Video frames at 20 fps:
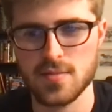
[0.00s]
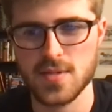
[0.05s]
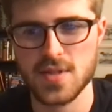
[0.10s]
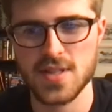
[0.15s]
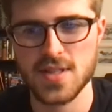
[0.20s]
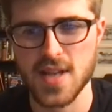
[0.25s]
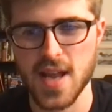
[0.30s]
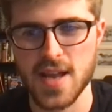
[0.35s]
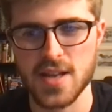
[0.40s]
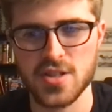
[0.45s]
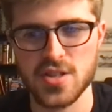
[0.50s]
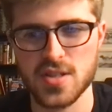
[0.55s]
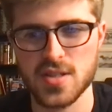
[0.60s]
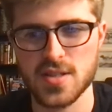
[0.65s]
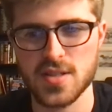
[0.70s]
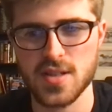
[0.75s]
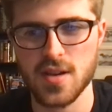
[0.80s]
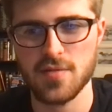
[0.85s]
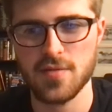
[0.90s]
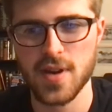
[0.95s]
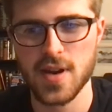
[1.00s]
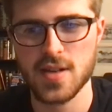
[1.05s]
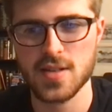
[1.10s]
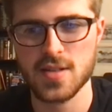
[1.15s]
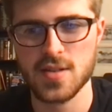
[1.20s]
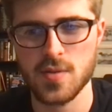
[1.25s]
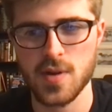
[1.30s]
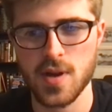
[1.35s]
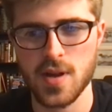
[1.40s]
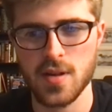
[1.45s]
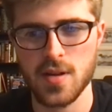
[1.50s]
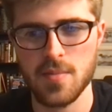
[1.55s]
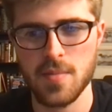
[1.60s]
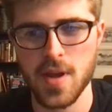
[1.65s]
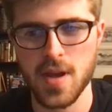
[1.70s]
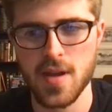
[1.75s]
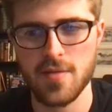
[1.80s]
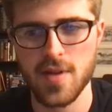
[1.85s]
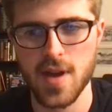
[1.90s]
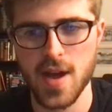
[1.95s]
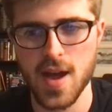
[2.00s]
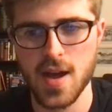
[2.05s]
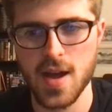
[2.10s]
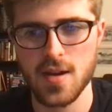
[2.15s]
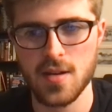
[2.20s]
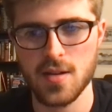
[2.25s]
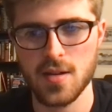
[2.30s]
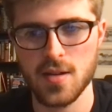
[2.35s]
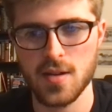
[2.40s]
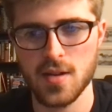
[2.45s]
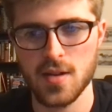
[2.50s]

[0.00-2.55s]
sanctions on Venezuela may have had?